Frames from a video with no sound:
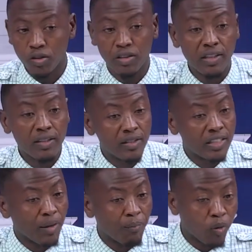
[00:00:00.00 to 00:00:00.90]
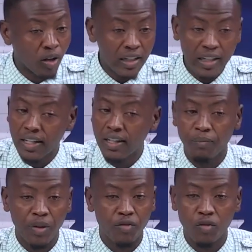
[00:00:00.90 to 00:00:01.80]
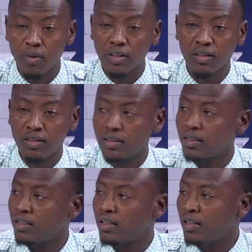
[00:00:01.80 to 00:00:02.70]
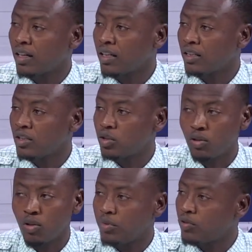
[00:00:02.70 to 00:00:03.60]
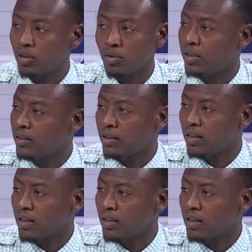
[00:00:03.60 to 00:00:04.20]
this shambolic performance should not be tolerated.